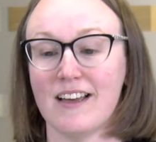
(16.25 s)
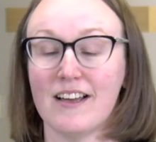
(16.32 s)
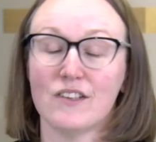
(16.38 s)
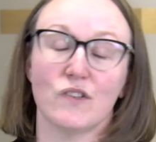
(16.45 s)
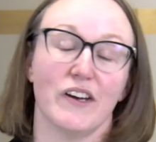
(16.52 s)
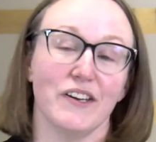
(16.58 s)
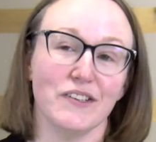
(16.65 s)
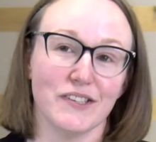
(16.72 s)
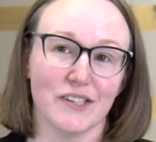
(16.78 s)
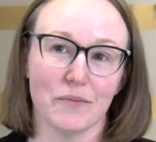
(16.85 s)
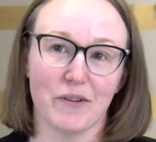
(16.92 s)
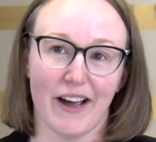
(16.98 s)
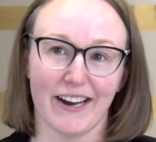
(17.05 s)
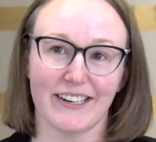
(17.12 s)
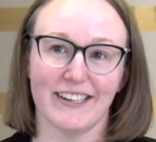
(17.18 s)
So I used to
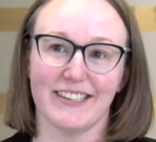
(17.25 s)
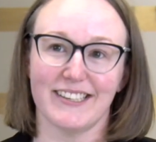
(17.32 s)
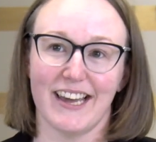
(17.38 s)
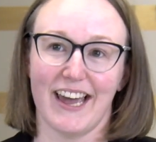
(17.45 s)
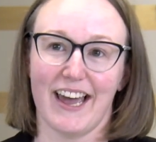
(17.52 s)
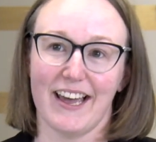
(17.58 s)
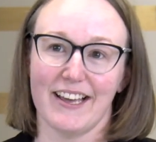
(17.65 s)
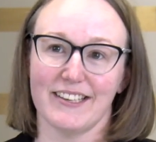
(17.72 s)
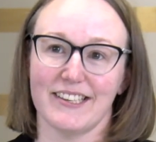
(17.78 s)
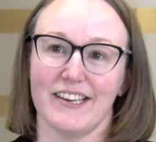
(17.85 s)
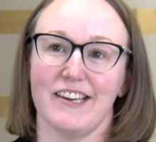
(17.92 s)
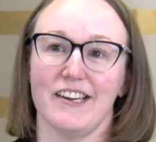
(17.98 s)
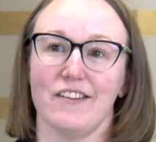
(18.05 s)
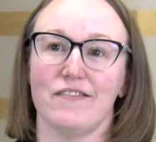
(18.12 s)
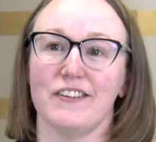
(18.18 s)
practice as
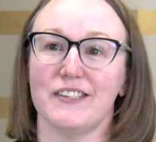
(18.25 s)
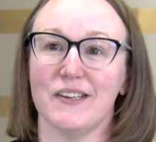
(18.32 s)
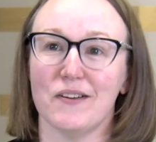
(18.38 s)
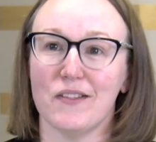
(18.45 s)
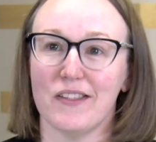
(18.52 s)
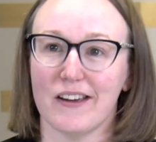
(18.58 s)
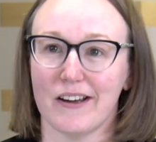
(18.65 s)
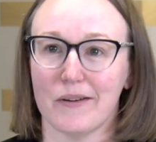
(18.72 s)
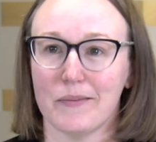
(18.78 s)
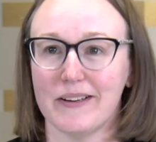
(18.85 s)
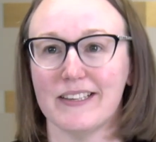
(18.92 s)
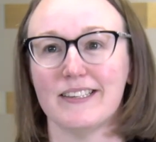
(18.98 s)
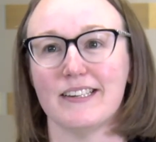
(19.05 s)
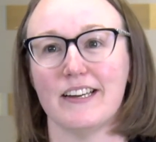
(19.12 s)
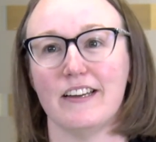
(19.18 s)
a
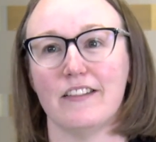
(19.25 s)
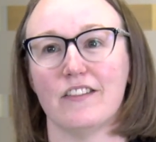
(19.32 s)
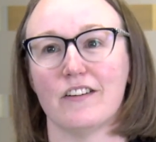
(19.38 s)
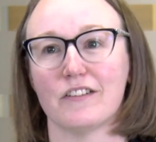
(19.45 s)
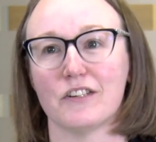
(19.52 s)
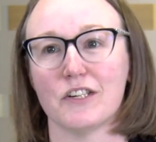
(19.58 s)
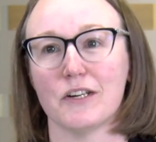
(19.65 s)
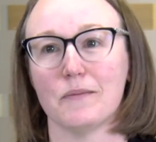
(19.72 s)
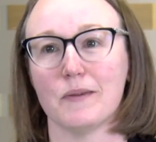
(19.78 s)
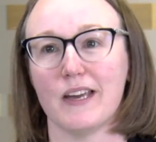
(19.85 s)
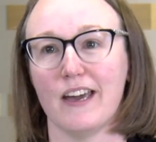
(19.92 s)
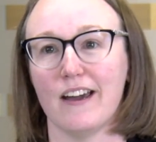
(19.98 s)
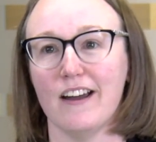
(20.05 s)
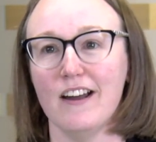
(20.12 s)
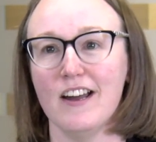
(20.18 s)
physiotherapist in long-term
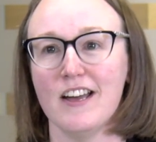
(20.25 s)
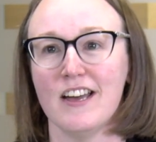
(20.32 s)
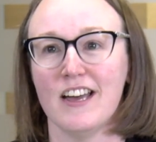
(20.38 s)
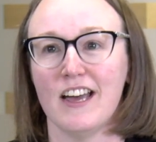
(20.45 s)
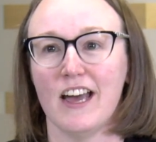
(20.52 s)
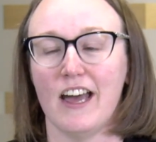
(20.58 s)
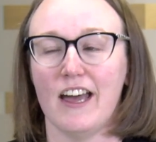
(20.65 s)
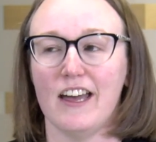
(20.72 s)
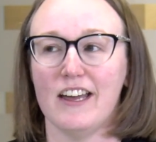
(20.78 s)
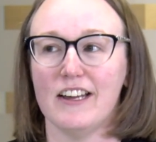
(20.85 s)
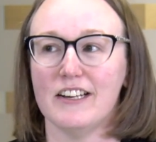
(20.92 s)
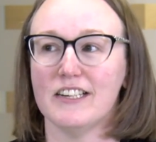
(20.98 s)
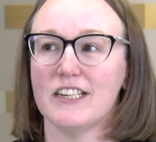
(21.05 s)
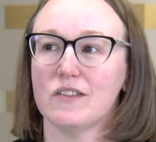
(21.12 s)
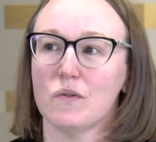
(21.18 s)
care,
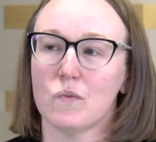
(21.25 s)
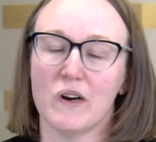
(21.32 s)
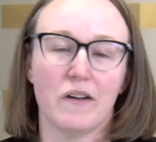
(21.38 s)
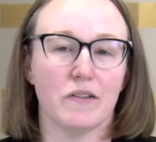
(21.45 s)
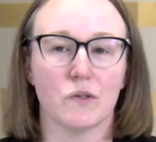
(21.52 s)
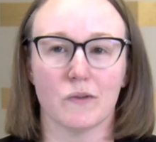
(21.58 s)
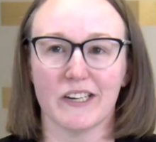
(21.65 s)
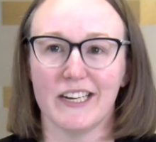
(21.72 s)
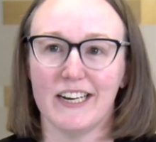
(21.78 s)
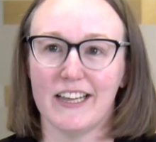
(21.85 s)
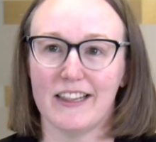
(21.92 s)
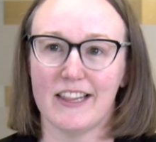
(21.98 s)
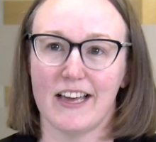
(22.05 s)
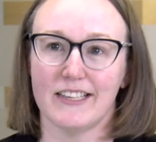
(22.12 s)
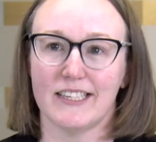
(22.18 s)
and when I was working
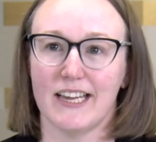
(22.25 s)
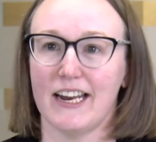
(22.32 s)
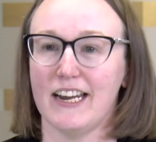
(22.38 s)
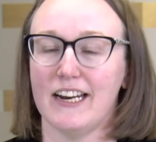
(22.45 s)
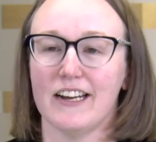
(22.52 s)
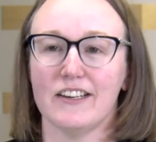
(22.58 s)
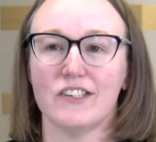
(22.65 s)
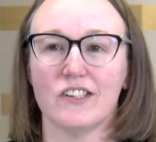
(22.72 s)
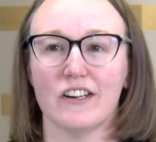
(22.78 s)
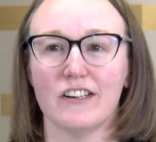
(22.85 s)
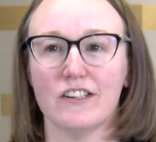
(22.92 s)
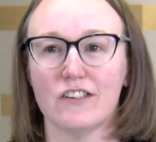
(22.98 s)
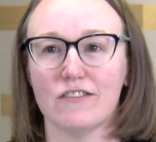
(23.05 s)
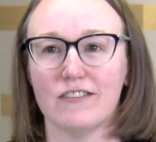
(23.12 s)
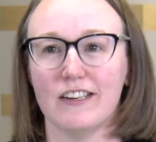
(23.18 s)
in that setting, I
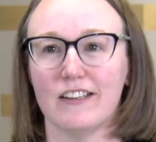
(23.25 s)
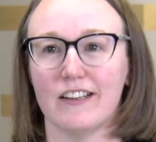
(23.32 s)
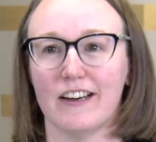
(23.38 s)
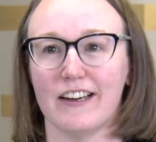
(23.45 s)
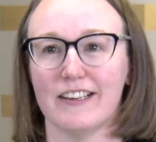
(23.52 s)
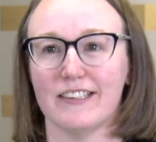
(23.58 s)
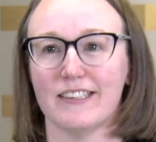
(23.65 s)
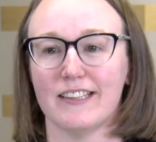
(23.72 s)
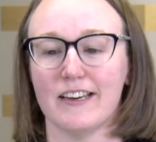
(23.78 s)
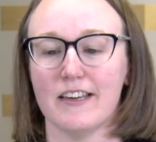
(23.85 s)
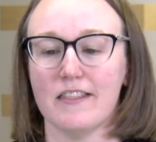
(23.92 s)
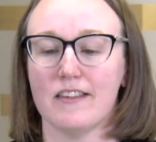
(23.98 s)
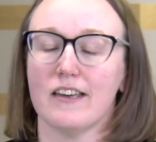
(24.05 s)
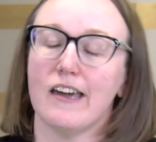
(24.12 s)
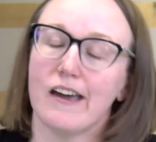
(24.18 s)
started to realize
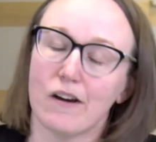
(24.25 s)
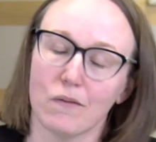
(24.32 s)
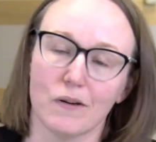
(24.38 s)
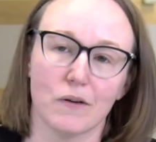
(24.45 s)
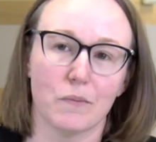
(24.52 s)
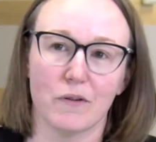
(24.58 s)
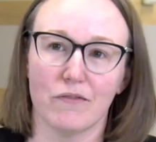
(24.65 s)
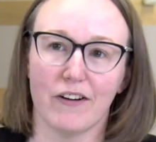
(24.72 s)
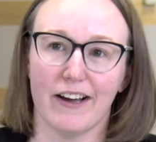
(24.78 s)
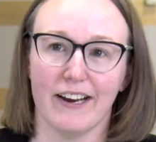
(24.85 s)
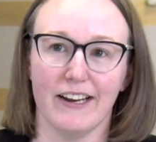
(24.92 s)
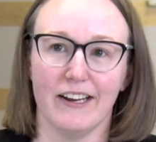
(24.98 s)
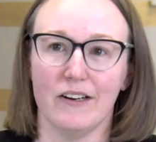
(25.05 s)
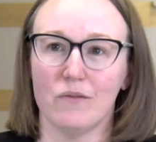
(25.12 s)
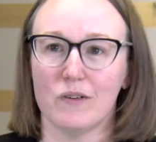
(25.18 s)
that the care we were
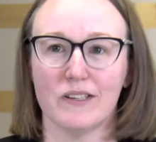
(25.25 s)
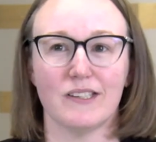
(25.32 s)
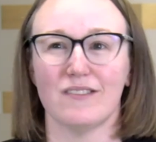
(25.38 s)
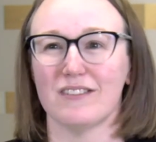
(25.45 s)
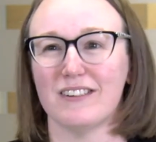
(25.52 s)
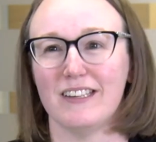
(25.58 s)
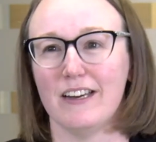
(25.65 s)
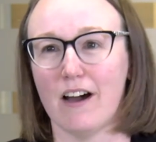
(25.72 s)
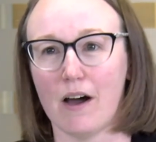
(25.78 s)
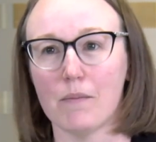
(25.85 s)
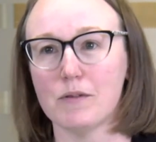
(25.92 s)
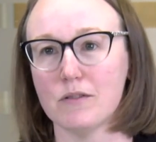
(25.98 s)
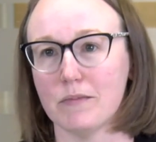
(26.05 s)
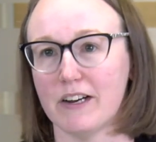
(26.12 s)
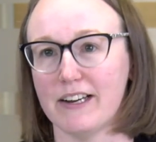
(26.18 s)
providing wasn't really
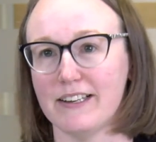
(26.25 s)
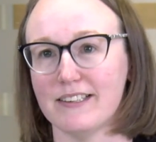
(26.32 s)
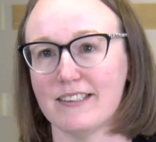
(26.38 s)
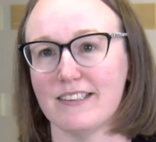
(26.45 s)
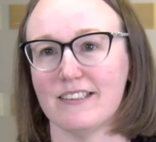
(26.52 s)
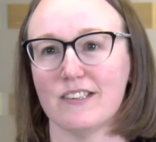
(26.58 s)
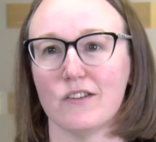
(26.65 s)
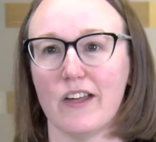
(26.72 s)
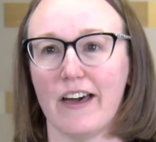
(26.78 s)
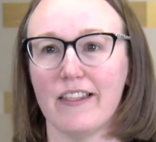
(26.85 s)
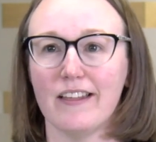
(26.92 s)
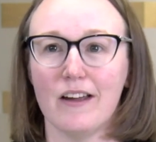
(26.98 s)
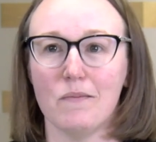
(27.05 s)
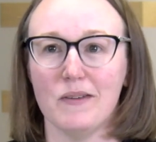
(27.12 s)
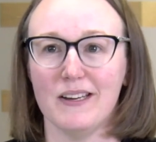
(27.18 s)
optimized, and so that
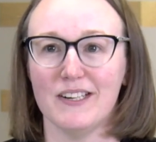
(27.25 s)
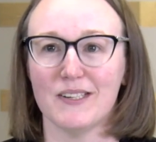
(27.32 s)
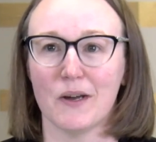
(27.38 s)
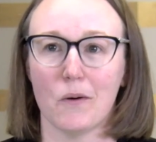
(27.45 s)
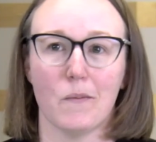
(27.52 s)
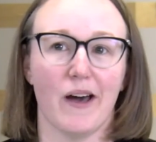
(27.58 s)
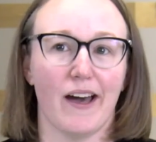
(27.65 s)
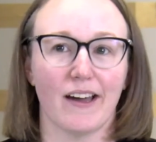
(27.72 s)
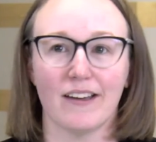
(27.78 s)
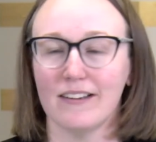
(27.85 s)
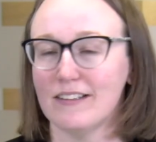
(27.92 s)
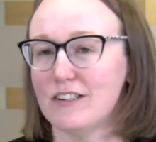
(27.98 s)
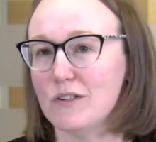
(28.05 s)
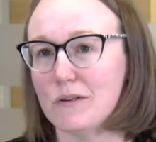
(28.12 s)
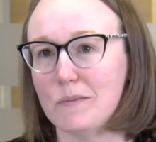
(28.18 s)
led me to go
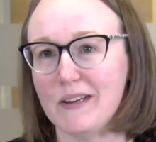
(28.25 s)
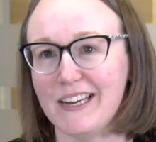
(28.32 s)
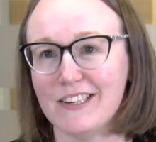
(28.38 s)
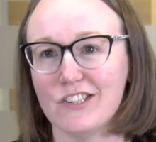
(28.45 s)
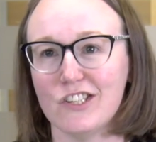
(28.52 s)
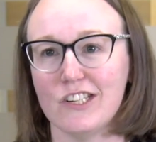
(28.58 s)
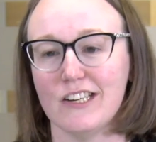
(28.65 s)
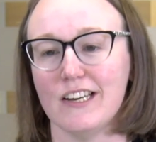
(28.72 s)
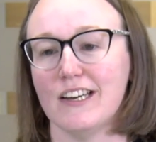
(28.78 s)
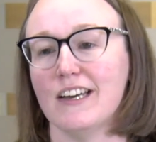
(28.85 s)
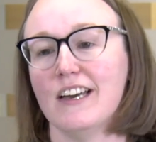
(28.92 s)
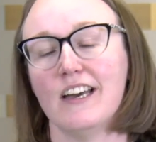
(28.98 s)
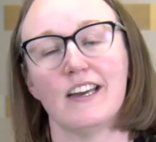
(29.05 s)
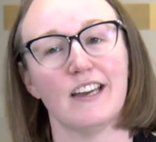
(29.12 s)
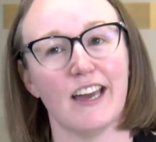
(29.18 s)
back, do a PhD,
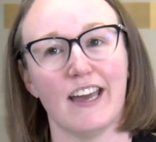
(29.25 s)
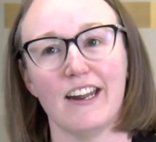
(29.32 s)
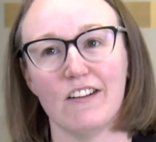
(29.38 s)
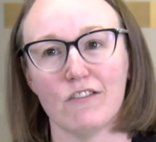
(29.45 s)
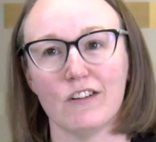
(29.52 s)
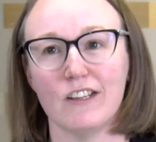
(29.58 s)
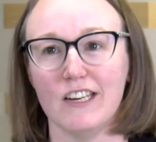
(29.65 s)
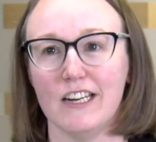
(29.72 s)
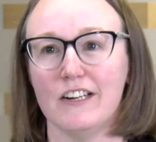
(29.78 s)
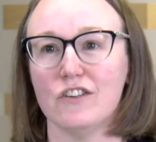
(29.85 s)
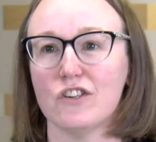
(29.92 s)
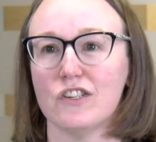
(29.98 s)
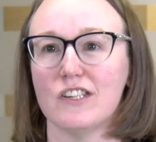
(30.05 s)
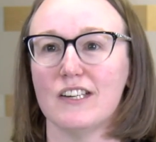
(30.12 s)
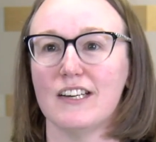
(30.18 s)
and get really
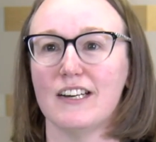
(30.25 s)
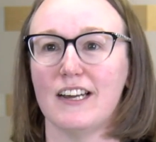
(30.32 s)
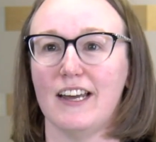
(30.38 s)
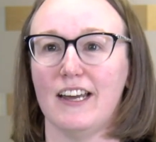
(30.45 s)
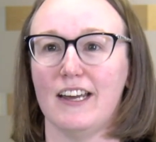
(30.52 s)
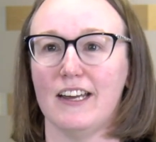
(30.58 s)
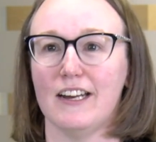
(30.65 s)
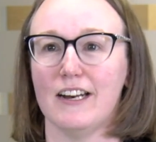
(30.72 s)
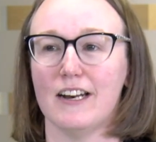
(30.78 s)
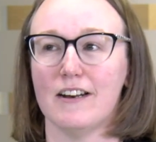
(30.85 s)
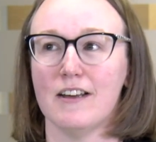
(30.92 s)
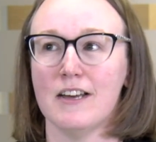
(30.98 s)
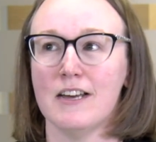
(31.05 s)
interested in